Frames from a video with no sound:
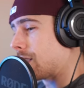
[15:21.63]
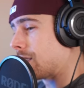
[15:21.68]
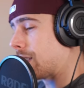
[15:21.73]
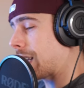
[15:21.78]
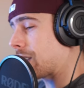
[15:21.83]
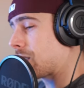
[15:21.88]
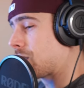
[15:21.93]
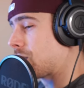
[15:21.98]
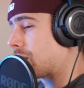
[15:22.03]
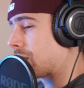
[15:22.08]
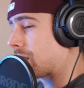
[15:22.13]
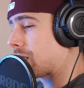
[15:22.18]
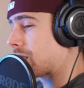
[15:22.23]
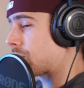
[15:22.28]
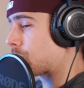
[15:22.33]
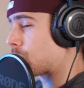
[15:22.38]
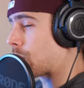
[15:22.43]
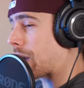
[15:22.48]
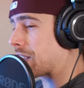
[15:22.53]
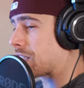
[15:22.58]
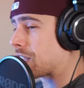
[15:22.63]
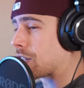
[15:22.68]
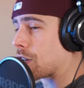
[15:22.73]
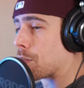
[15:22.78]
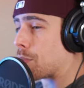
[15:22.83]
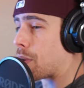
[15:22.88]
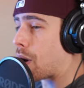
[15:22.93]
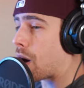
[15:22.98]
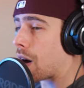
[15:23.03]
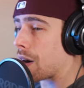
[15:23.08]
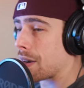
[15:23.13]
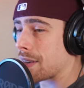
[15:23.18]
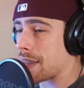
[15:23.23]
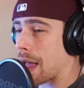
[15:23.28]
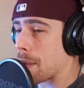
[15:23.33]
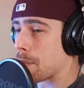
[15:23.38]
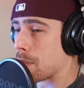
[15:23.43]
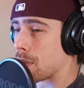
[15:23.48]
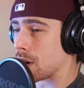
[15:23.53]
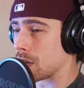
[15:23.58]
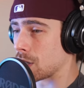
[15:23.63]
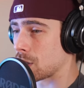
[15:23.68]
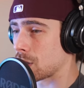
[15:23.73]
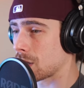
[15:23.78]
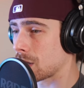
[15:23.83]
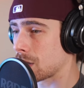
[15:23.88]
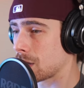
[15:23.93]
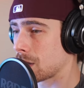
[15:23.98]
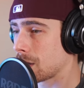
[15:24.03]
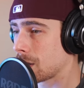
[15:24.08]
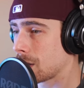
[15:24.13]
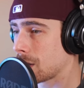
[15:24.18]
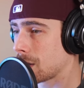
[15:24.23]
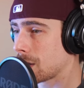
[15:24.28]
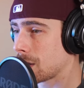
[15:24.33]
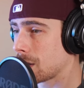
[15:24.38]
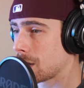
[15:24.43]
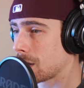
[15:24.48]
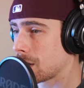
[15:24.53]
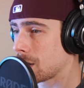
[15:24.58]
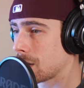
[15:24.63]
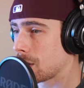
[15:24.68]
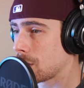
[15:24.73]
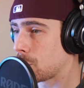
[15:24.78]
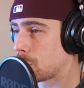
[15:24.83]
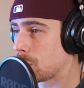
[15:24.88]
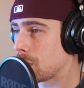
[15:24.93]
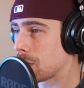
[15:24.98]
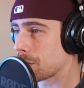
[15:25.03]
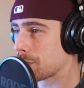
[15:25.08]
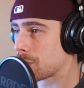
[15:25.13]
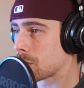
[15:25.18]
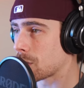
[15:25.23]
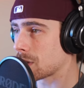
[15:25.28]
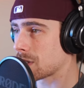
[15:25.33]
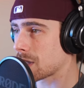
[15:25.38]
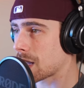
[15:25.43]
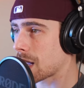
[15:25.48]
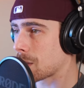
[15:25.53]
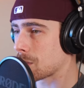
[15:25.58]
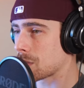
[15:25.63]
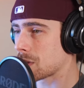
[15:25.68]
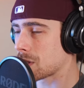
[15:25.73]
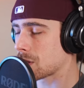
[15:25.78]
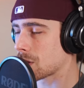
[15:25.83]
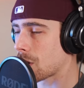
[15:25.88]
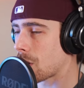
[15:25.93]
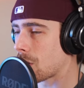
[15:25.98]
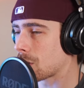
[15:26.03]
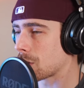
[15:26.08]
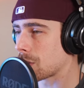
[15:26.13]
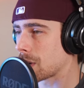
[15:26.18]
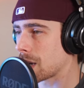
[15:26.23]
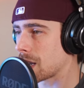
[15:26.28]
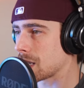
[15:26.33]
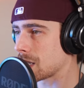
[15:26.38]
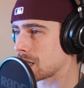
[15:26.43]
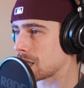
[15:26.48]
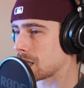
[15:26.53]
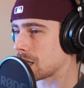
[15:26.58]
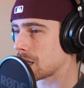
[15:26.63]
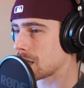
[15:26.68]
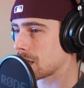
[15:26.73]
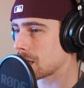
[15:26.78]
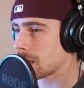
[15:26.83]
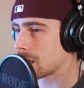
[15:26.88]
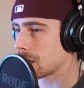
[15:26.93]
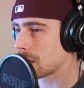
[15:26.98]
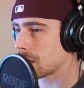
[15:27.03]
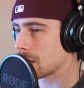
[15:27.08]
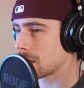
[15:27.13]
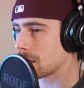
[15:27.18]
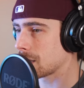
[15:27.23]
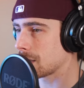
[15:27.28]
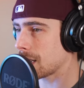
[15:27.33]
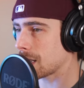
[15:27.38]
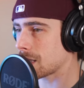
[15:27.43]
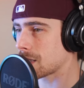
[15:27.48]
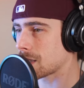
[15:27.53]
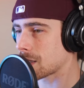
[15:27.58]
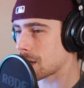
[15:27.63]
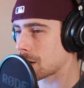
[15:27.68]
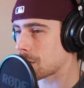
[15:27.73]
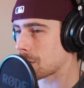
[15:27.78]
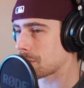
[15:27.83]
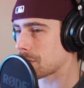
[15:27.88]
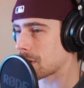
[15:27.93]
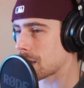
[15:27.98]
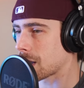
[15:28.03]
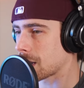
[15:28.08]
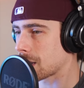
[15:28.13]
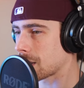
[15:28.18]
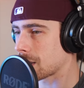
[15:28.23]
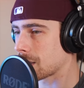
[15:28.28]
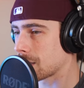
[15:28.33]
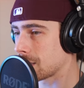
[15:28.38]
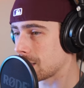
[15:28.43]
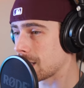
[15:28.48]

That's just raising the bar that much. Three or four times. So crazy. That's terrifying.